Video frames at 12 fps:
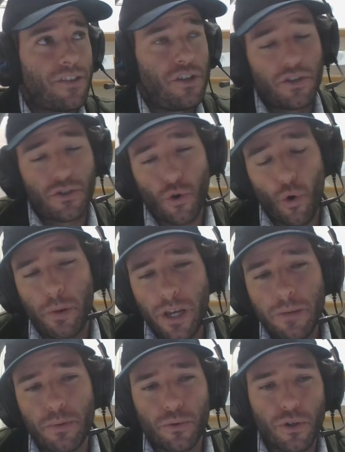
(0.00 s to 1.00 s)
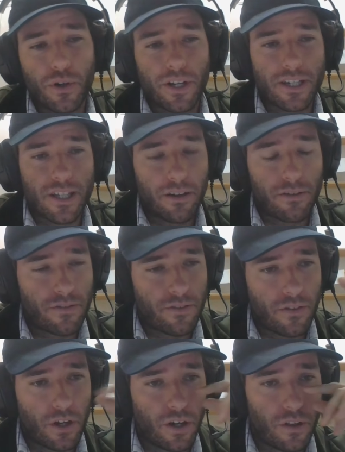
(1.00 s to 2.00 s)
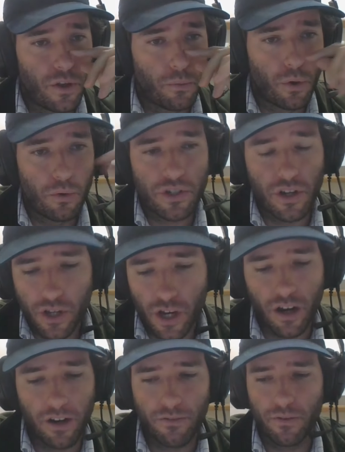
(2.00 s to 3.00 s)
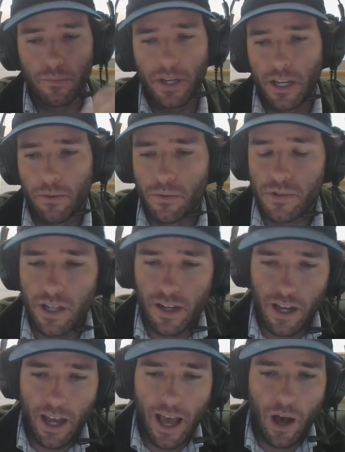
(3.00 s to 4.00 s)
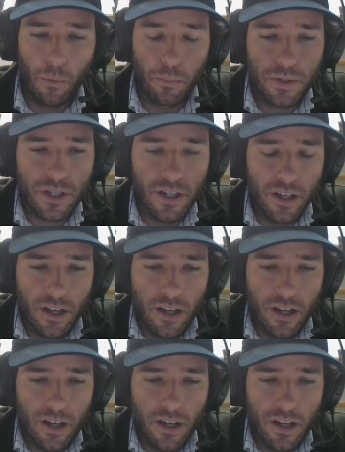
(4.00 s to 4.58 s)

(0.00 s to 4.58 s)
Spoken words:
that you saw people doing stuff that were also young, for me it helped